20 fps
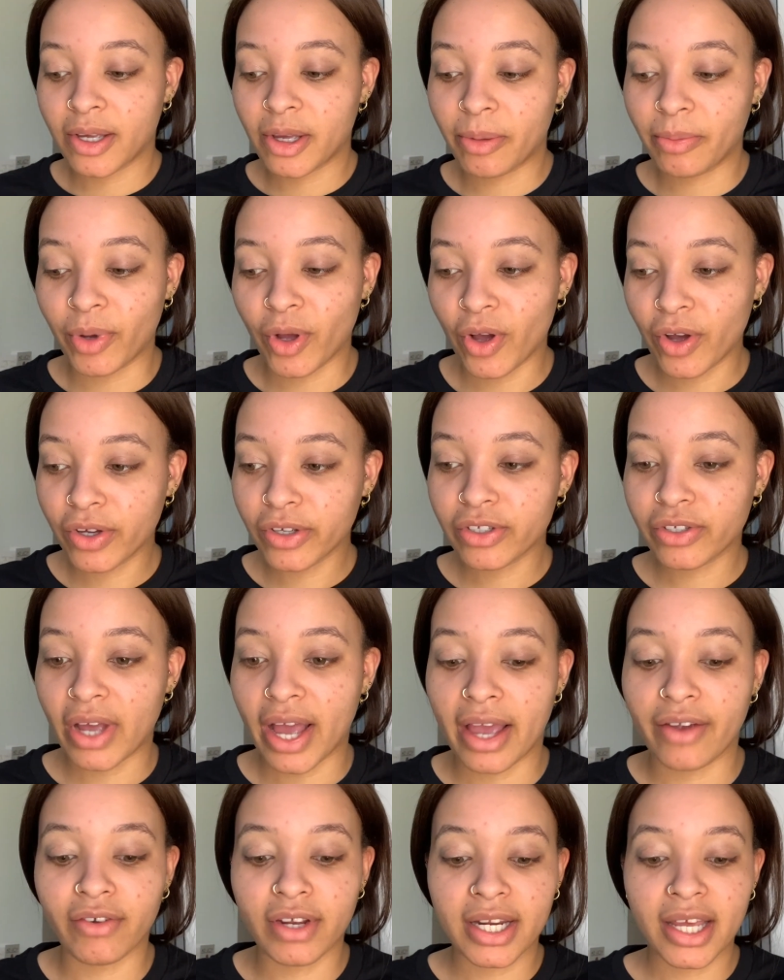but also
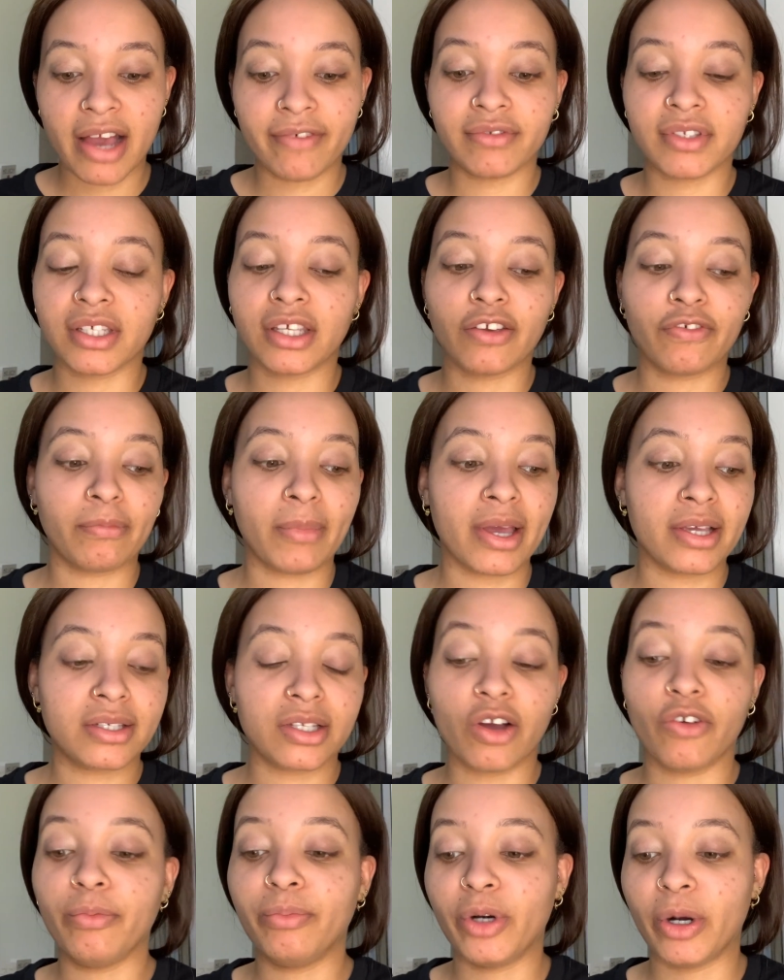I really have to give
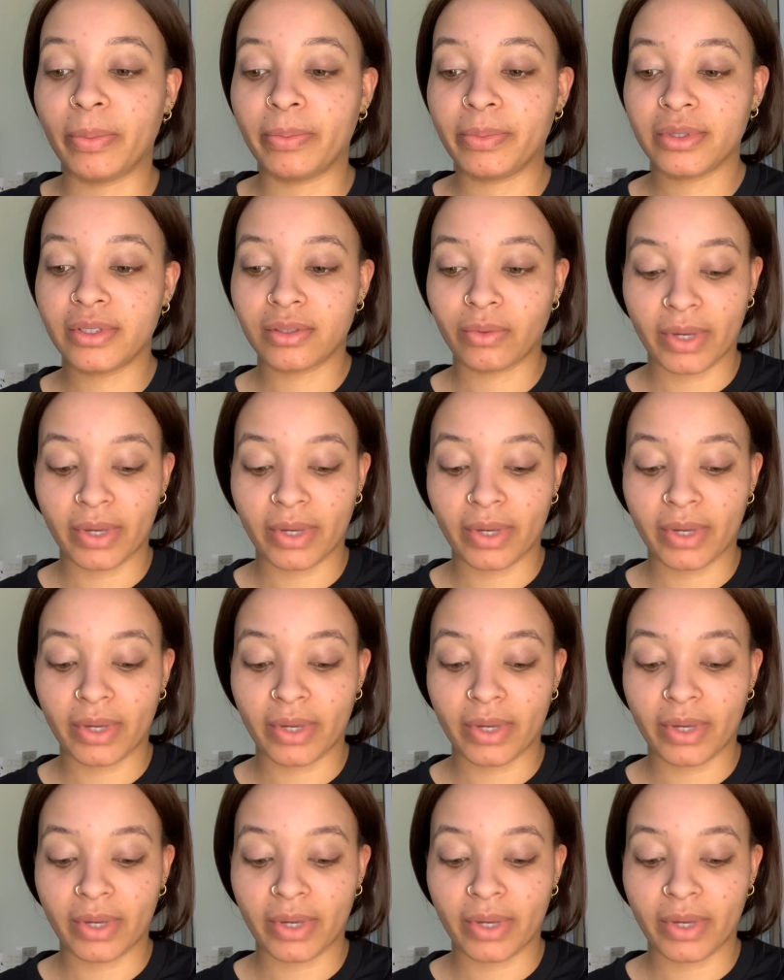myself props